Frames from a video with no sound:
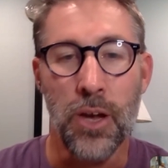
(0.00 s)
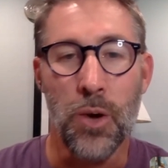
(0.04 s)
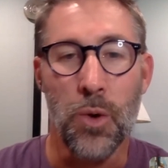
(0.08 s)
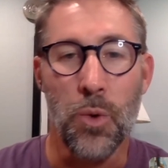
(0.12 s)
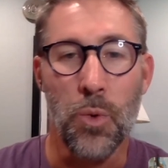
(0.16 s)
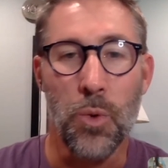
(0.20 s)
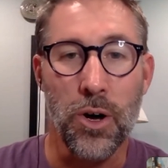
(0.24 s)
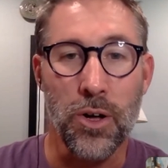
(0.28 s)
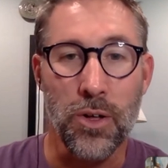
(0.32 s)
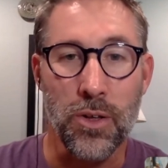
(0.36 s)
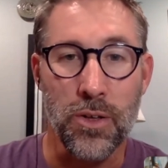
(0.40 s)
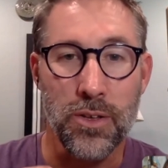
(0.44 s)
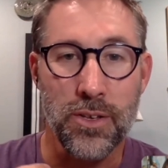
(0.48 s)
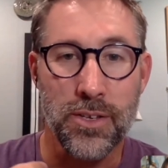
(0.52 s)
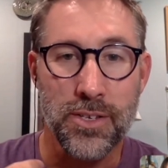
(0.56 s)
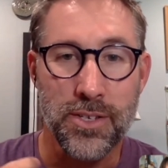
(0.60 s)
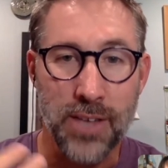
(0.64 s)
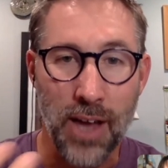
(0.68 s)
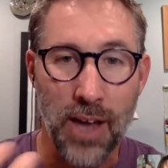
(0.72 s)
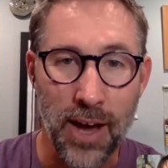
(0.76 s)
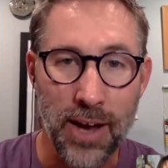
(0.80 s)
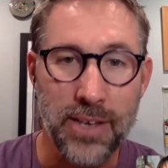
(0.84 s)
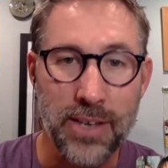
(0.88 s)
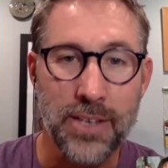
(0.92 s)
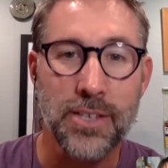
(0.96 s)
Well,
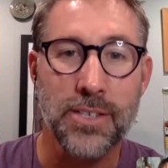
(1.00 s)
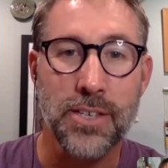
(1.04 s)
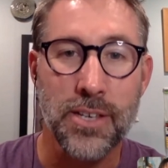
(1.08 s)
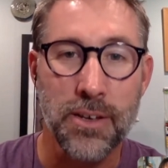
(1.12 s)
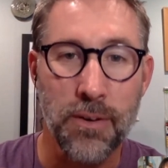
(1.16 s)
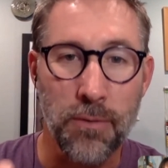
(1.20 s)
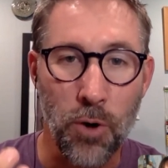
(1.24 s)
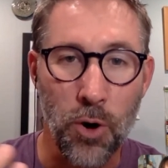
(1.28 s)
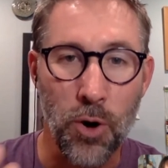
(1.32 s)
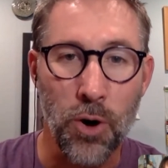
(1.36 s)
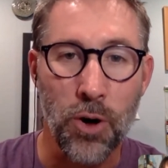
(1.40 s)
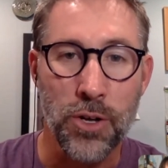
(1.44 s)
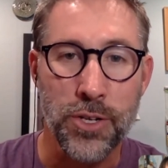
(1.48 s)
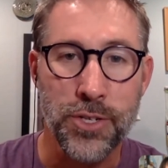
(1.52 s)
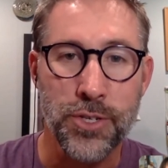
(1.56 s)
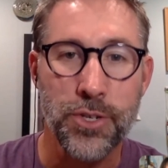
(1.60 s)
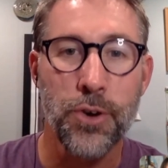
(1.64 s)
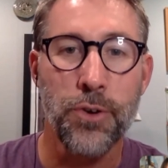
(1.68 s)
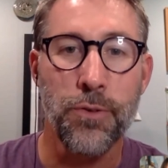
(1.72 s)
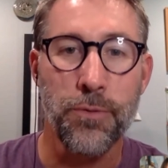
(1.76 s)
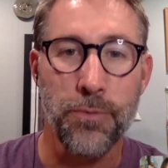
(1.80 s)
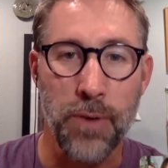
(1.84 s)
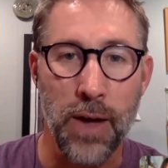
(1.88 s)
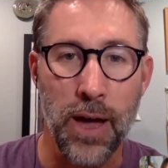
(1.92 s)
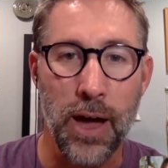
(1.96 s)
scientists have
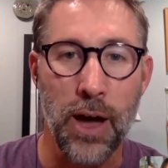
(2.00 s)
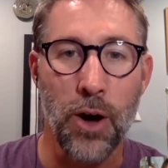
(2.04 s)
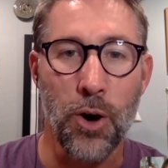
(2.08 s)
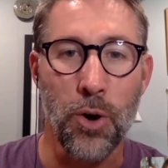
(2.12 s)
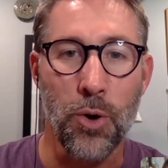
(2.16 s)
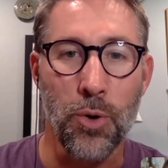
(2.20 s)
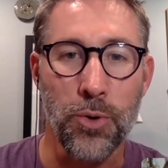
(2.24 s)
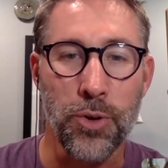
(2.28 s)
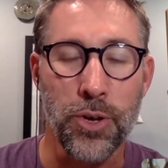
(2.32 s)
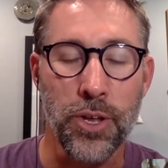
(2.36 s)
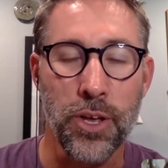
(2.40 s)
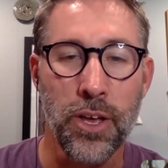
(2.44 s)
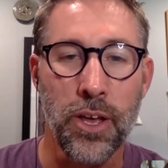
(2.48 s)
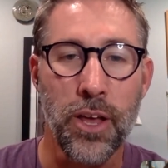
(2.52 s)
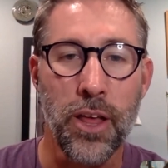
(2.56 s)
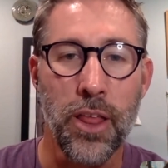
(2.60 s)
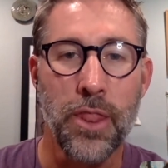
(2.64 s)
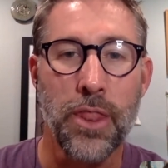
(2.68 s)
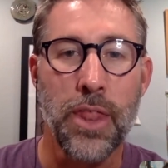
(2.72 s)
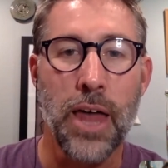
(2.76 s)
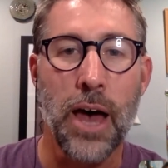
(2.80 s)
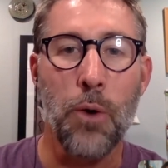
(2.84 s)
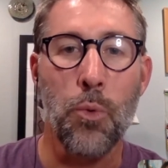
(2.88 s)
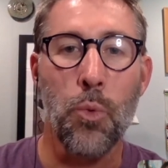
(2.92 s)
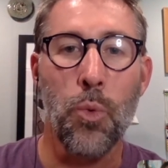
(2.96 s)
also found
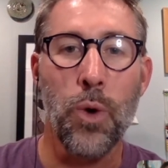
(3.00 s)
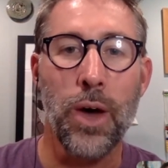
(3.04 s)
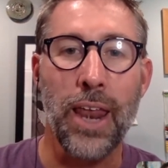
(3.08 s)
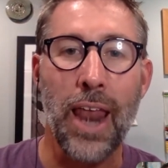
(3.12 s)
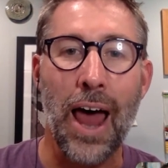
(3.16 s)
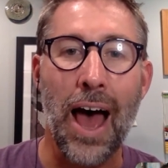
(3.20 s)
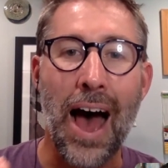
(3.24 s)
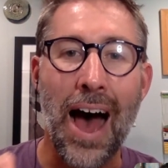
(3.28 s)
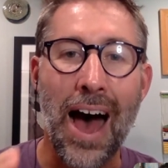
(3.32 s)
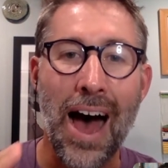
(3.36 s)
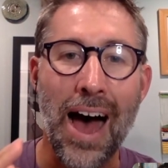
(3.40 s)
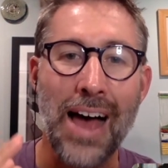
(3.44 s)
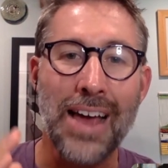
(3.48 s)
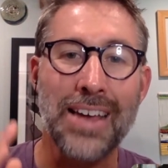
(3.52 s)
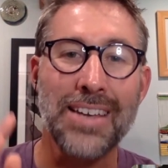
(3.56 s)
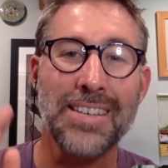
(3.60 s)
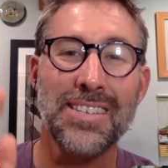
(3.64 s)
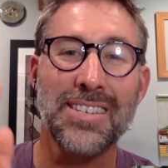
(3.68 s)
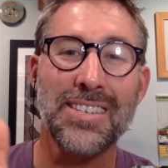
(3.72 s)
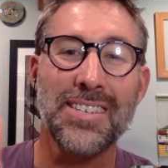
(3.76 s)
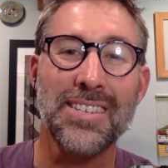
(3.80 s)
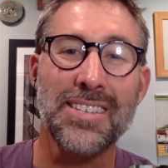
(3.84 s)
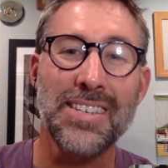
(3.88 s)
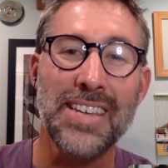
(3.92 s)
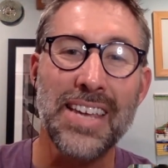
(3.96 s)
that when I
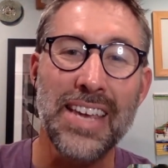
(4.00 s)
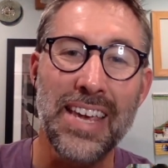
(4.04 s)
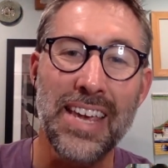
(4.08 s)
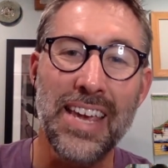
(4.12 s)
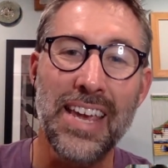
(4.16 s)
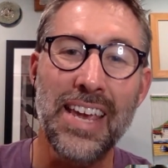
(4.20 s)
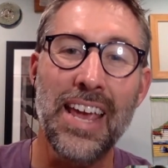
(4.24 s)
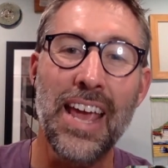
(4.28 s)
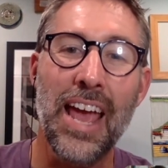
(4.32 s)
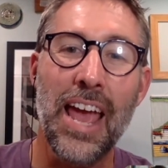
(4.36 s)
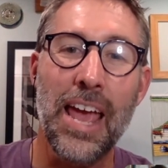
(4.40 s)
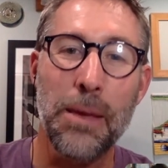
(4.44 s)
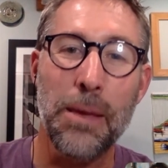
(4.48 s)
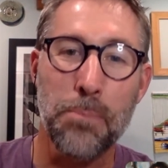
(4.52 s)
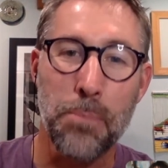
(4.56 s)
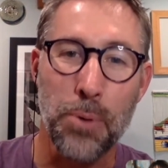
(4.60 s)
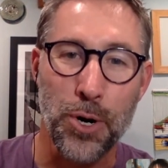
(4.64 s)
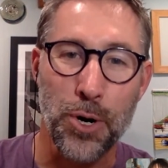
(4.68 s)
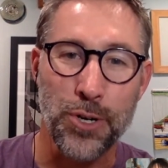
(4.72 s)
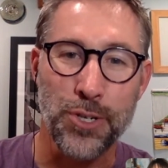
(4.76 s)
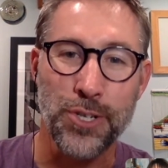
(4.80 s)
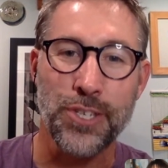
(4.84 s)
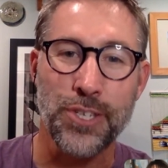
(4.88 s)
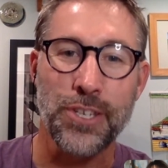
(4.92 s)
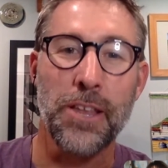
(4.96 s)
see a
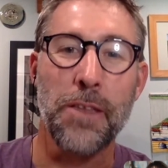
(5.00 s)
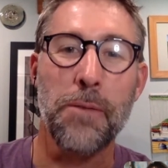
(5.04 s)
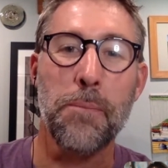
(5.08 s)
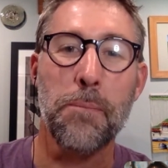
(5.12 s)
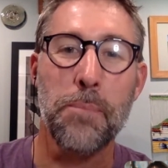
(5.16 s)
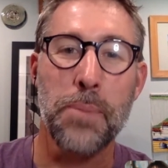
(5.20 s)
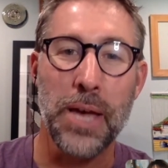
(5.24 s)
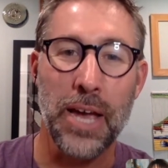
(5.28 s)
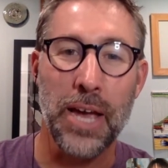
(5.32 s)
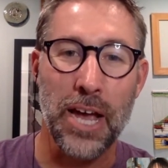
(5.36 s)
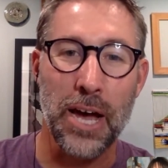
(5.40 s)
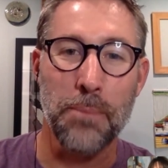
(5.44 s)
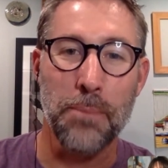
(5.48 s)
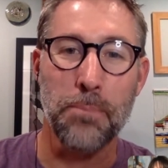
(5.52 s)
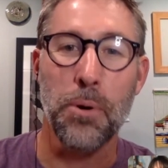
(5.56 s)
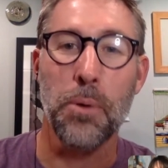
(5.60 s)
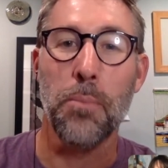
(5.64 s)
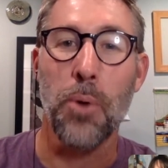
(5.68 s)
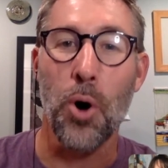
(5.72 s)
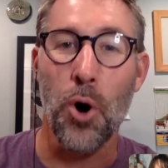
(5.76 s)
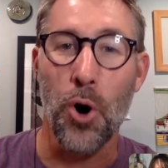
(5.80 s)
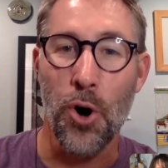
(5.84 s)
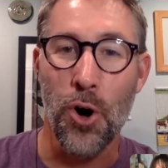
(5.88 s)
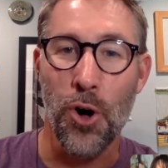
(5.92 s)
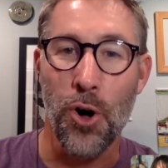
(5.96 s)
person pick up a
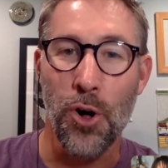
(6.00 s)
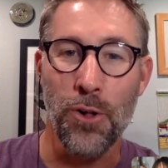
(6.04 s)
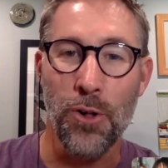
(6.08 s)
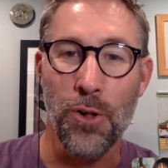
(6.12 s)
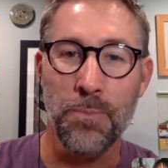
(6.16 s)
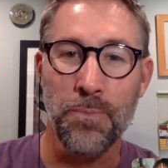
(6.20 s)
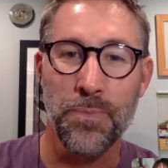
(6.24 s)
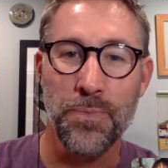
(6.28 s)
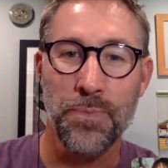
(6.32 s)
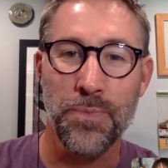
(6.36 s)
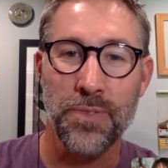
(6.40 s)
ball,